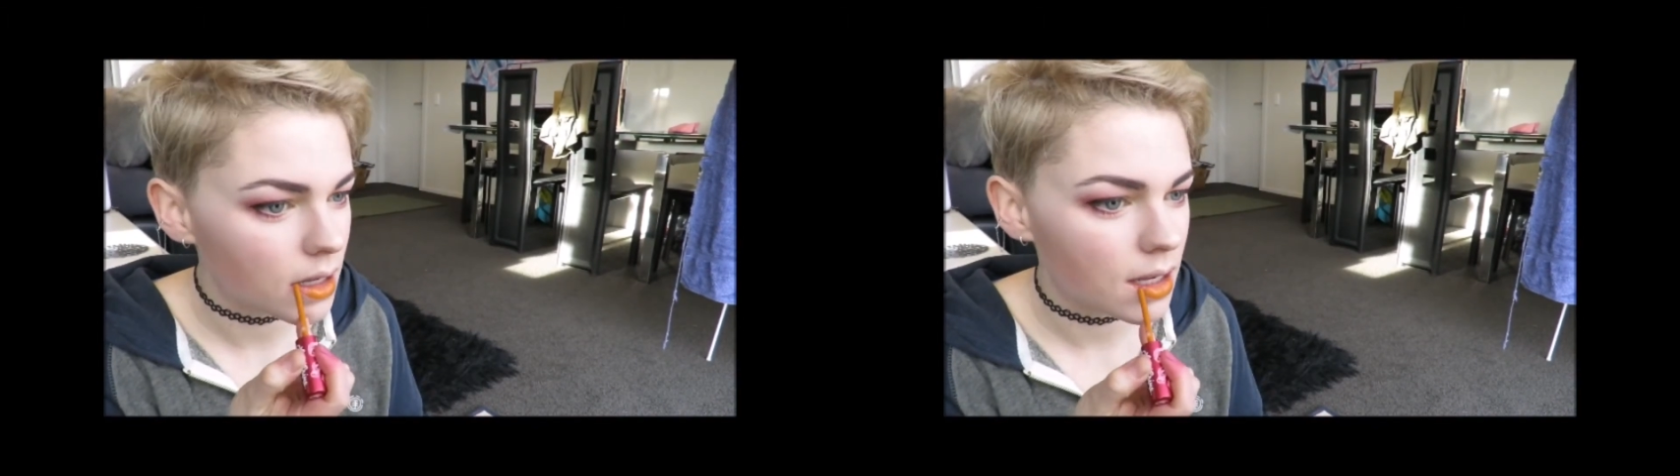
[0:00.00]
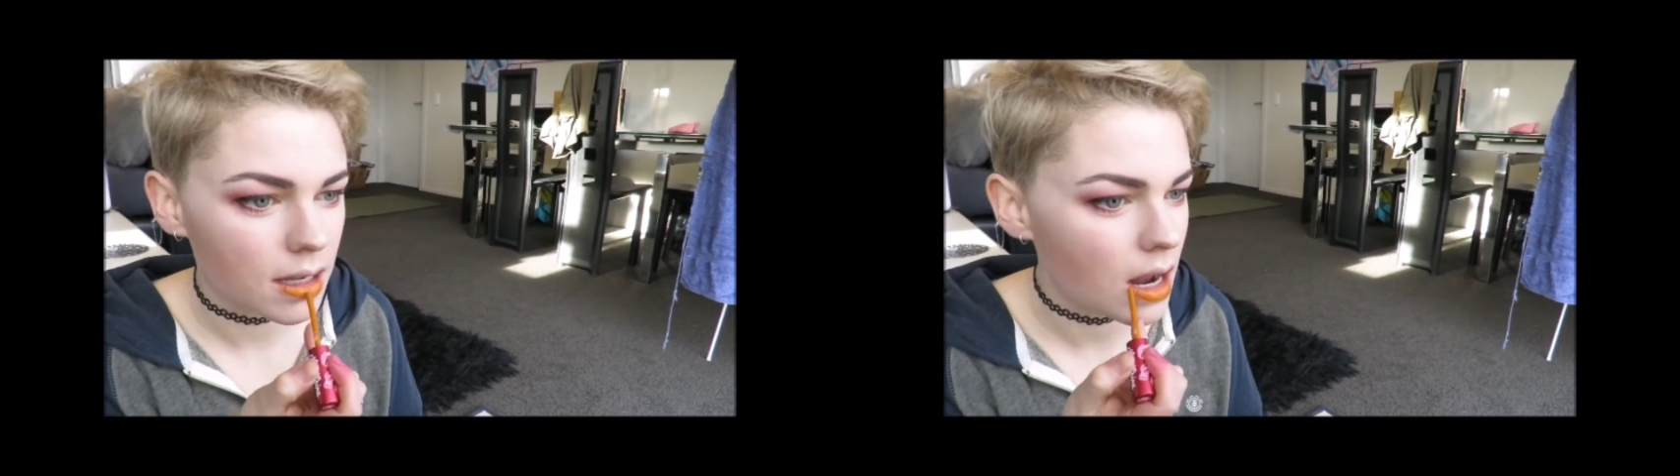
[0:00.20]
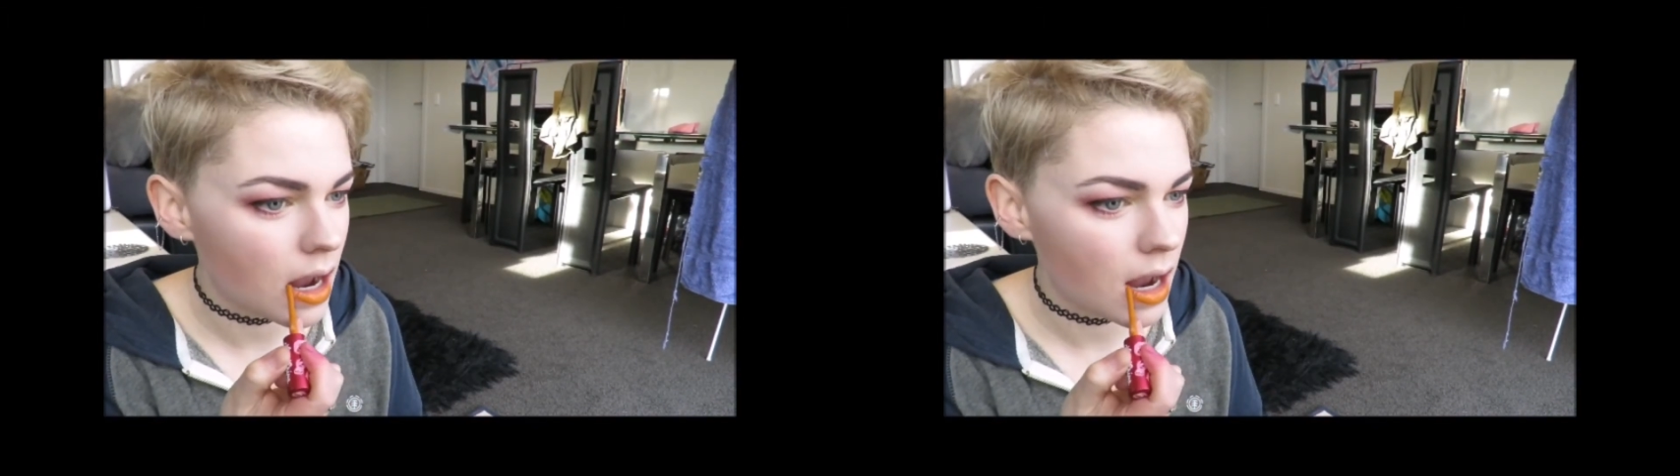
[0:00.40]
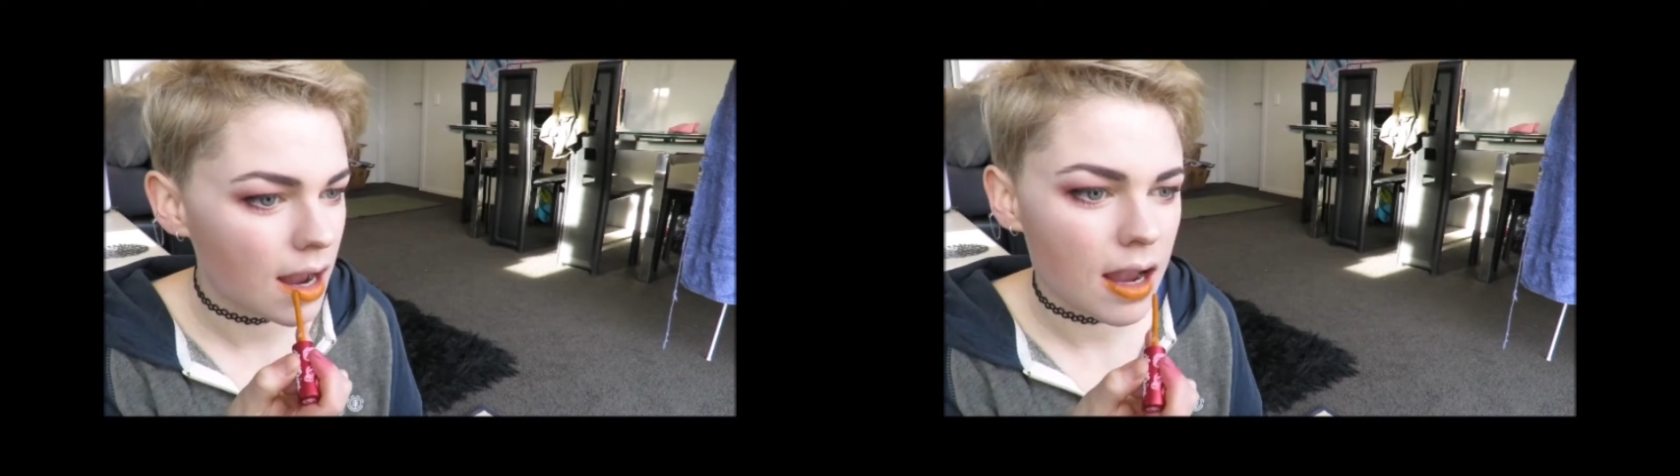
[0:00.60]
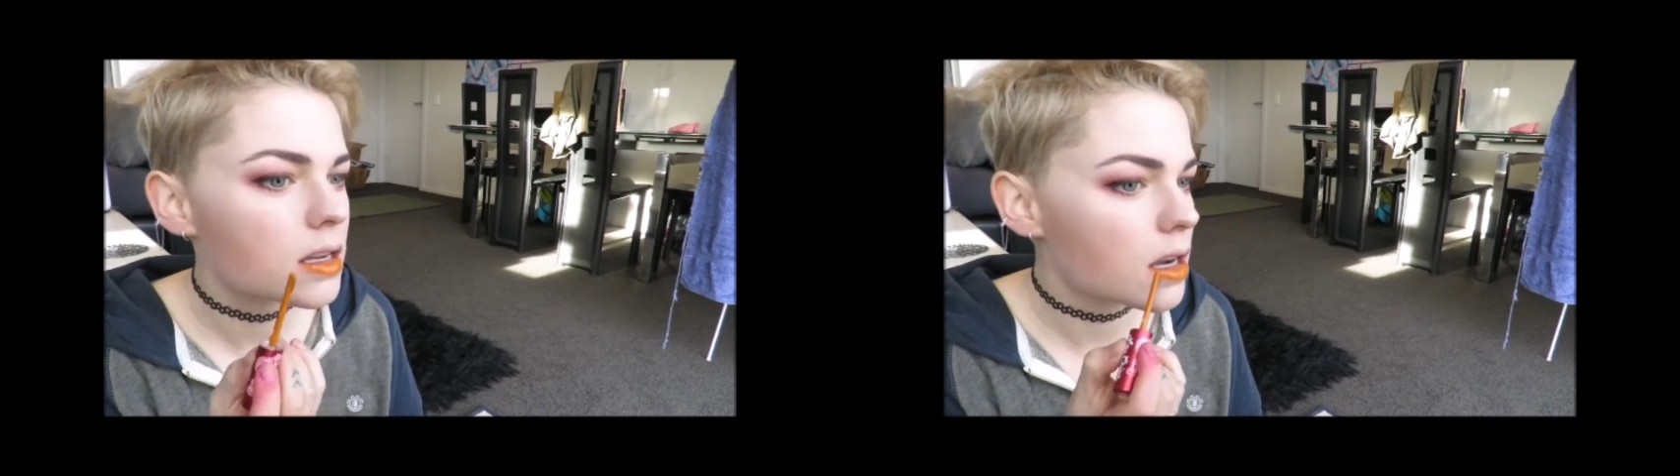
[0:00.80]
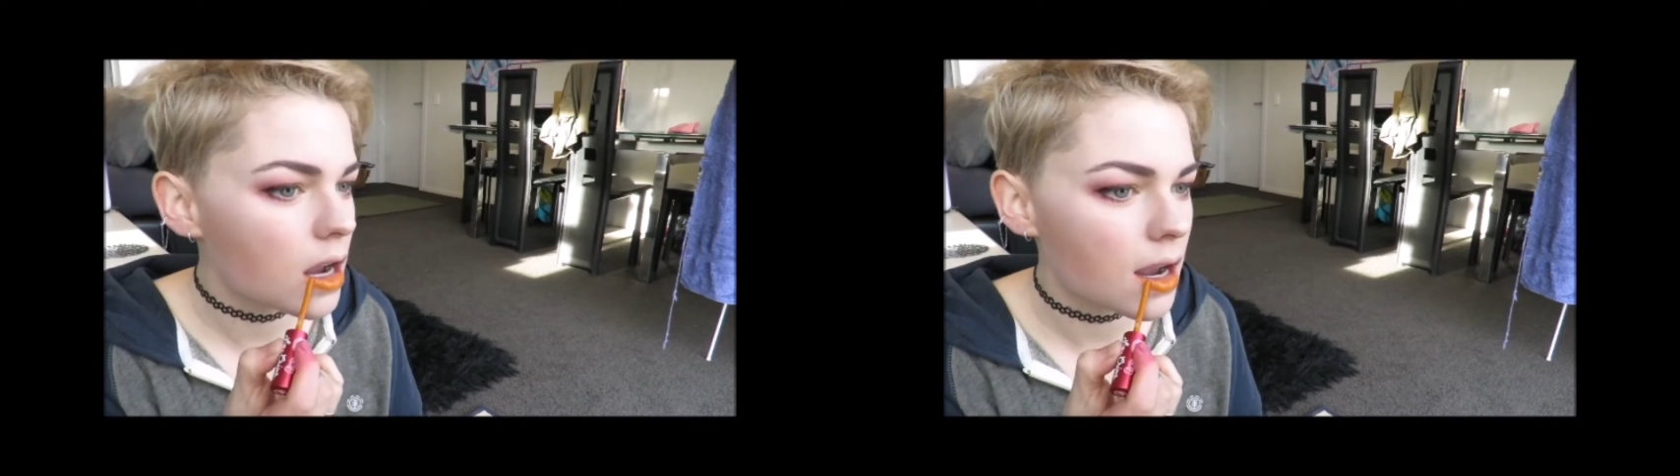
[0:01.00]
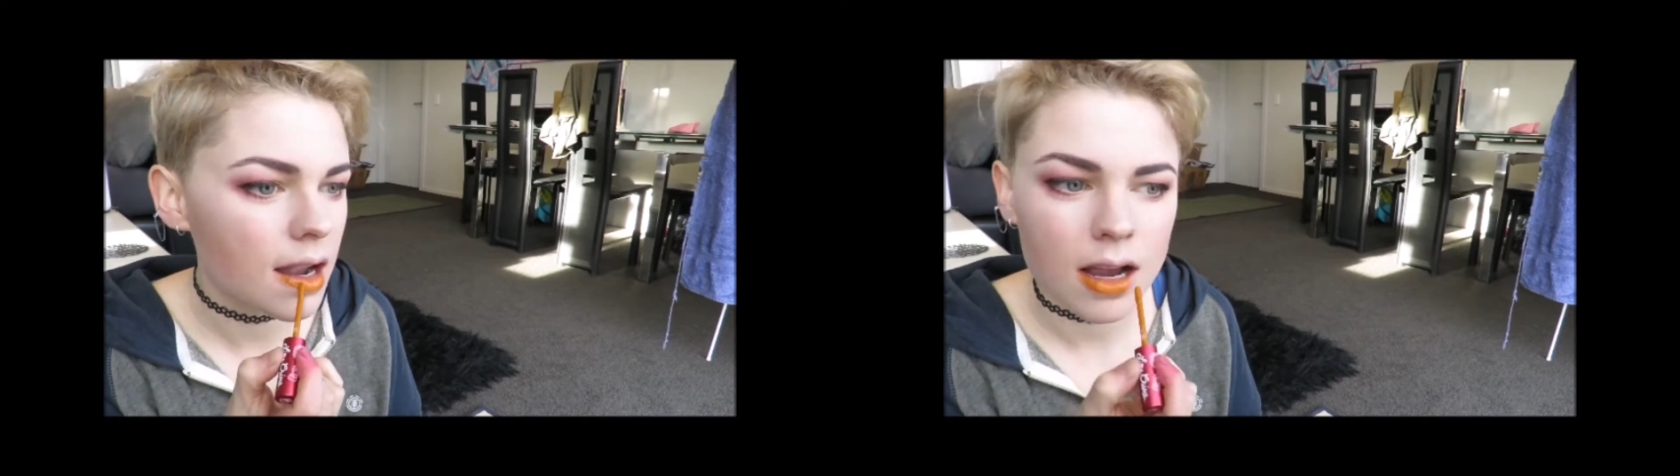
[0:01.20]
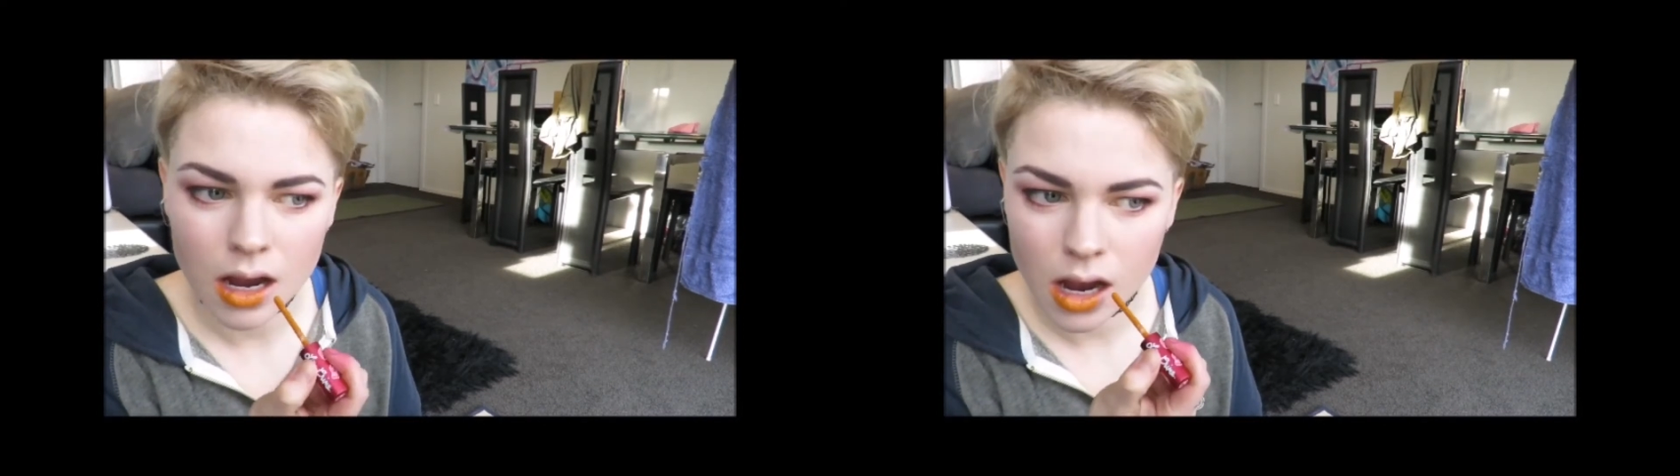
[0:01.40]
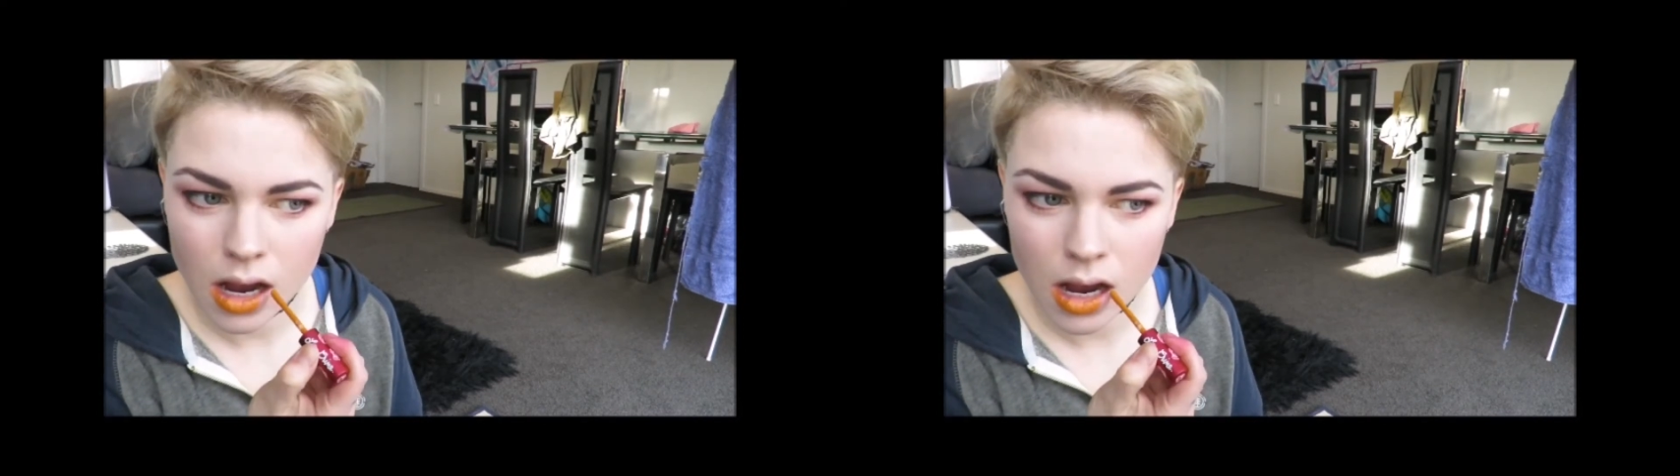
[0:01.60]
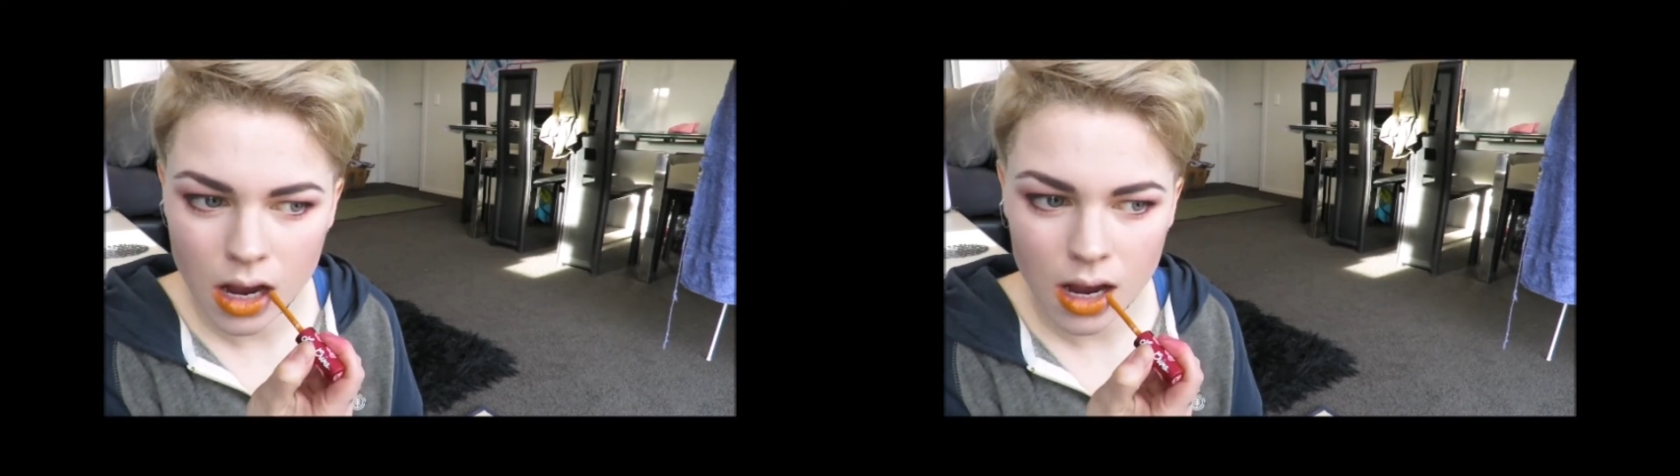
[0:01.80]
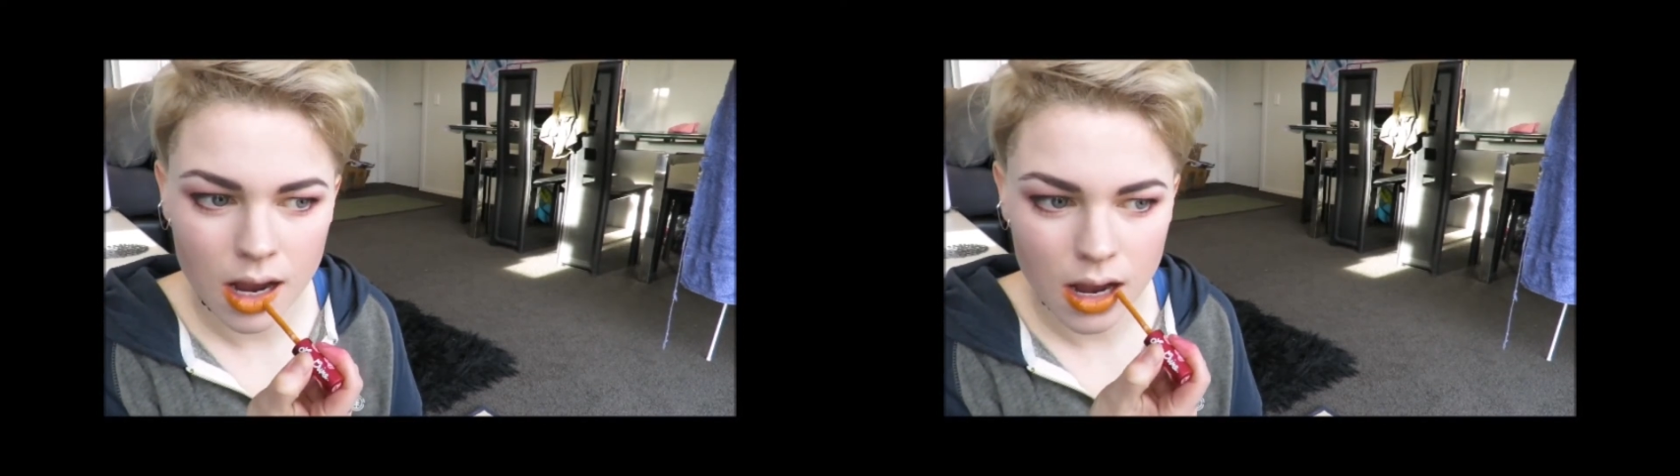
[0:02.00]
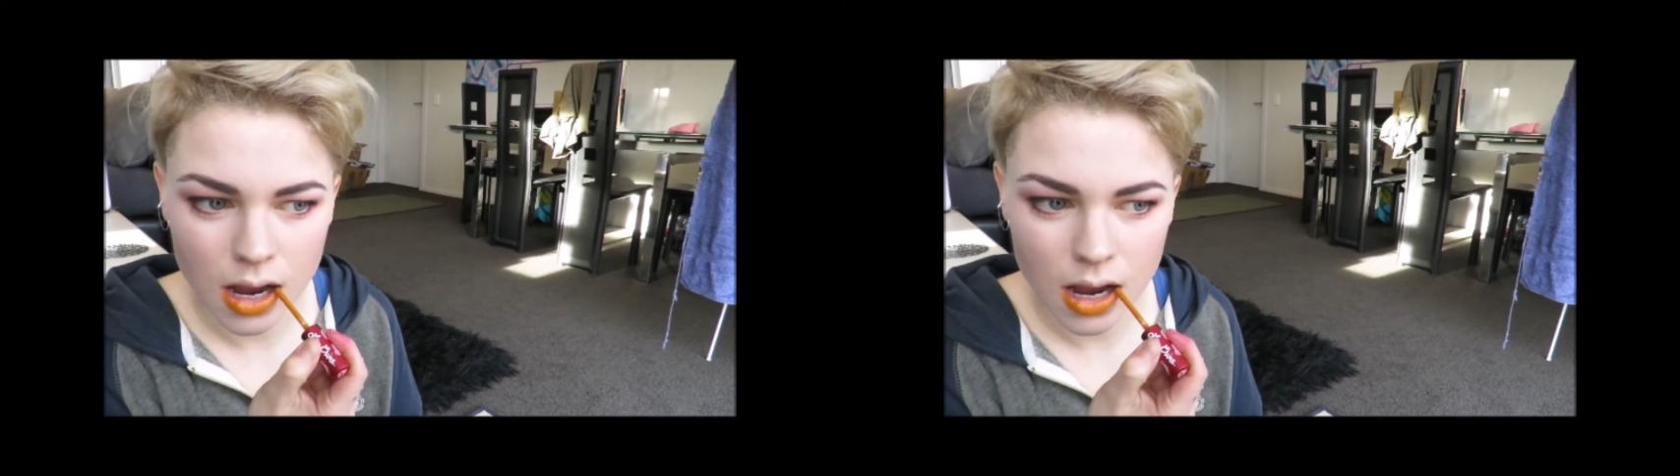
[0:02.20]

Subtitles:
I felt like this was a nice bold move.